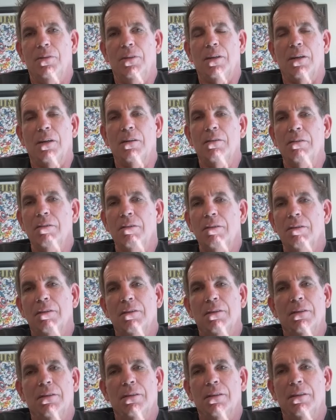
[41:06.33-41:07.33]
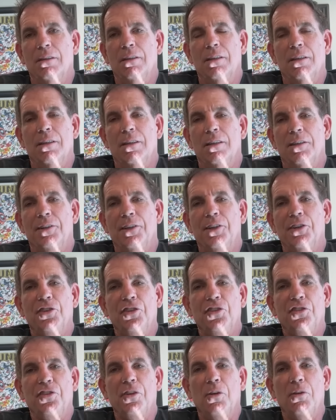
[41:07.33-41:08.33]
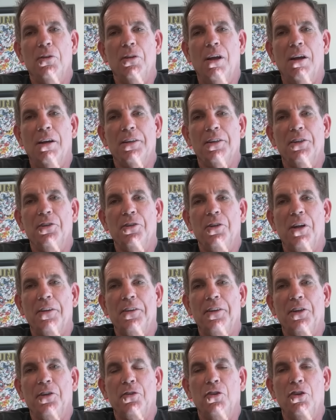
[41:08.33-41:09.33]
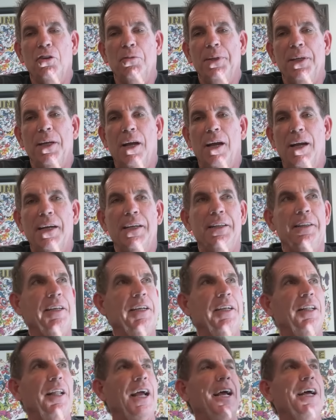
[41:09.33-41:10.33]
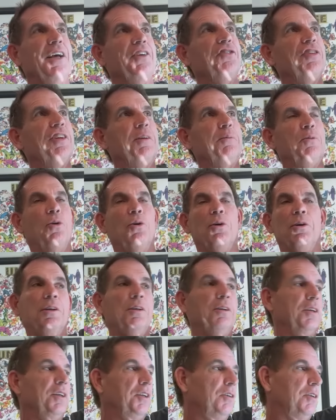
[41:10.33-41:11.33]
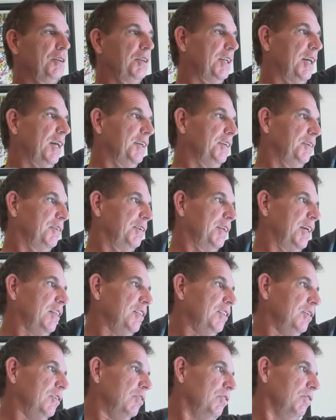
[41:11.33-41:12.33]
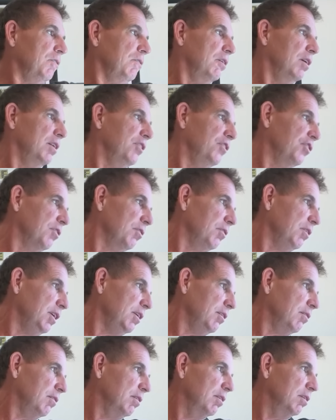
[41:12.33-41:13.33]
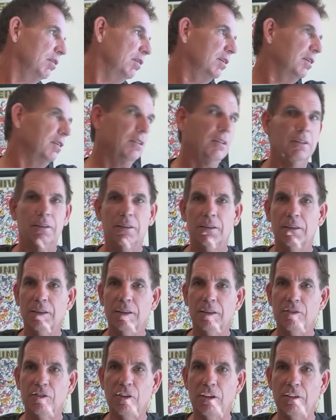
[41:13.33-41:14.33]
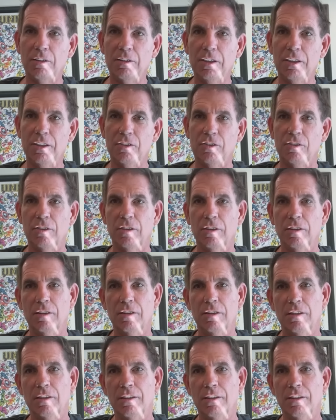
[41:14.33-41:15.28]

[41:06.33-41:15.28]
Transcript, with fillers: You know, they're just no longer. You're not the girl behind the glass anymore. You're now. You're now the hooker on the screen. That's all it is.